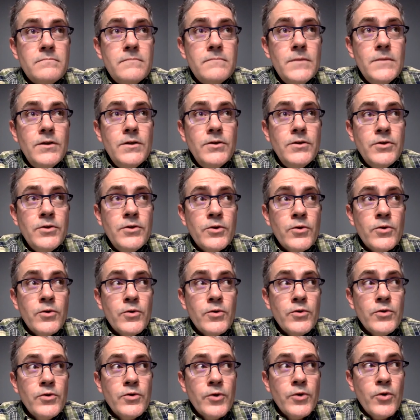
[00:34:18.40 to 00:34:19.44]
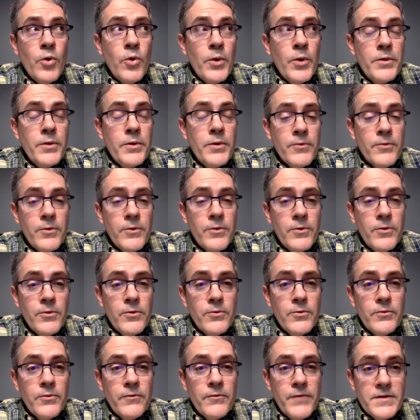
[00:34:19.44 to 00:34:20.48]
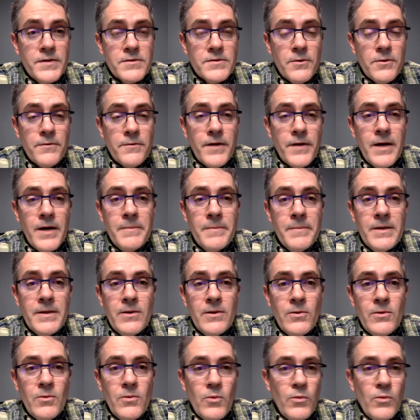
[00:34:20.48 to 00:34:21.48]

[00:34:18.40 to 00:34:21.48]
you're you're going through physical therapy